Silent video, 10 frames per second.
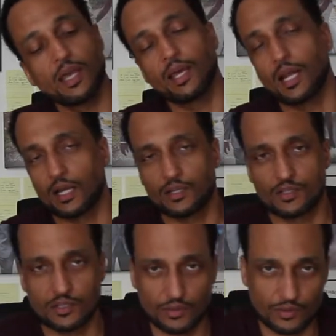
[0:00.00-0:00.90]
and I
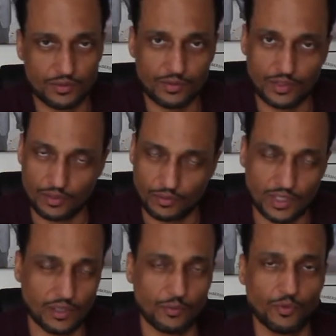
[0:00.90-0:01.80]
considered, you know,
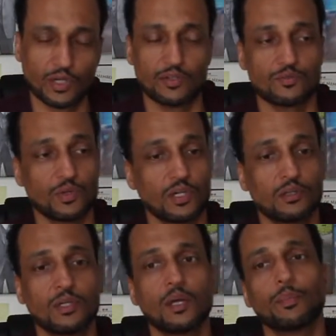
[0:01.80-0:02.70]
getting one as
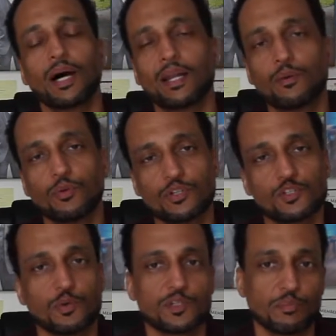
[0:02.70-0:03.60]
well, but I didn't want to
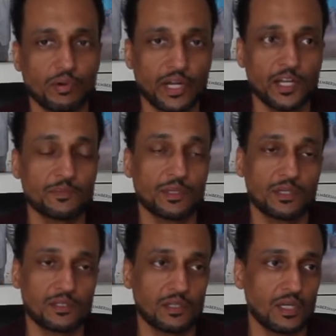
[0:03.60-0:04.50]
switch brands
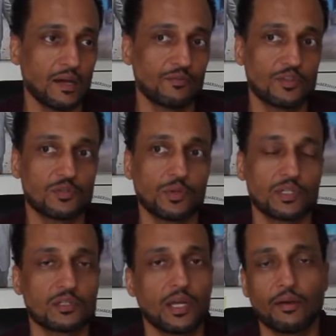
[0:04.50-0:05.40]
because then you have to
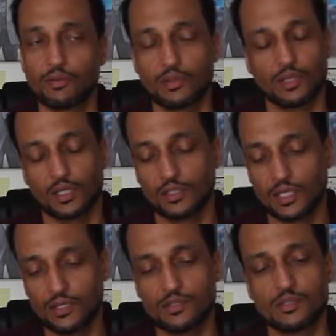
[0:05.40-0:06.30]
switch everything,
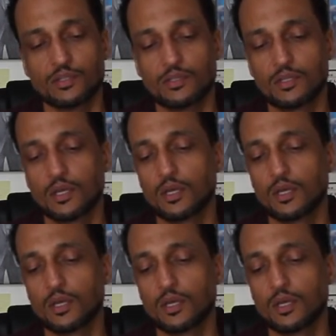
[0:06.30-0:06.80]
lenses